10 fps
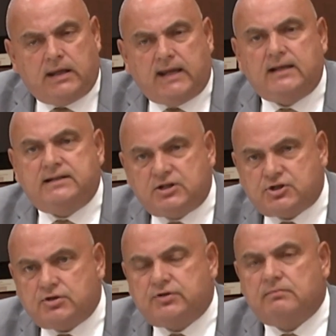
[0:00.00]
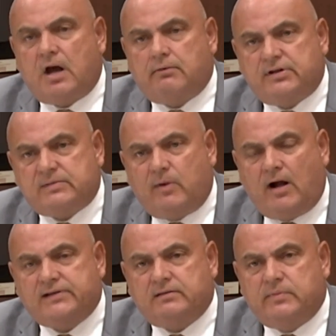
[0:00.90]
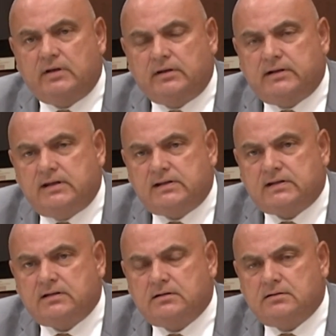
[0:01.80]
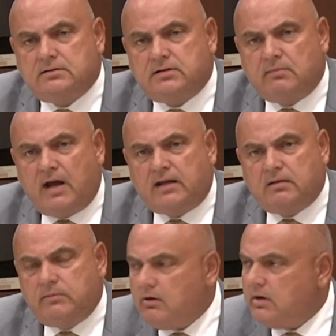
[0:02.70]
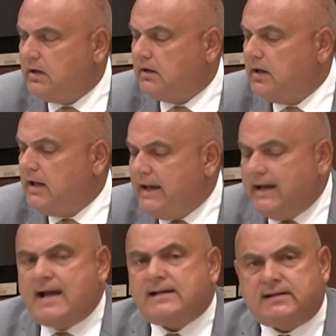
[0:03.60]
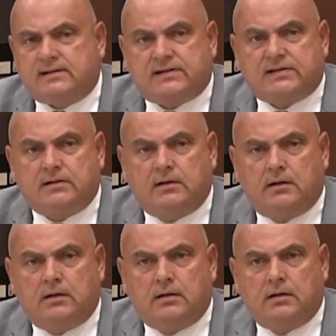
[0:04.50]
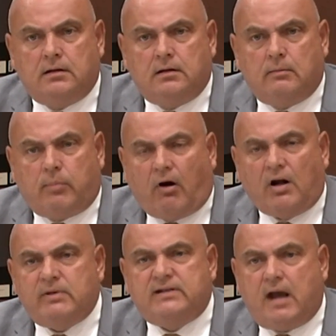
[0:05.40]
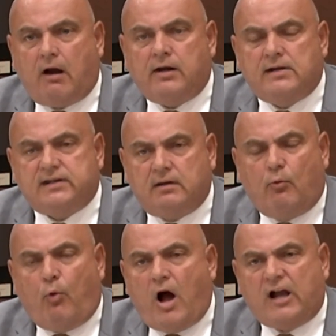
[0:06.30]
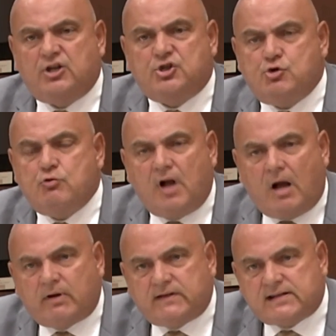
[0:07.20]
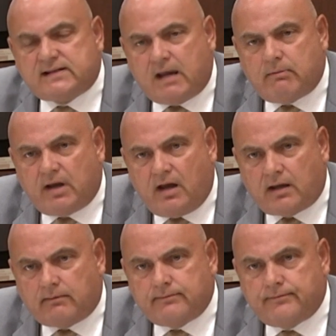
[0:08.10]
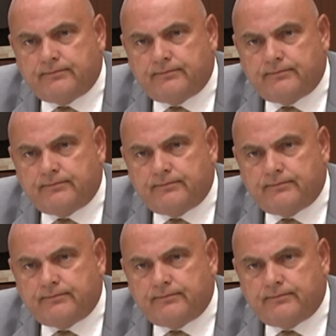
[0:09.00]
in addition to my responsibilities to my community. In essence, parliamentarians can walk and chew gum at the same time.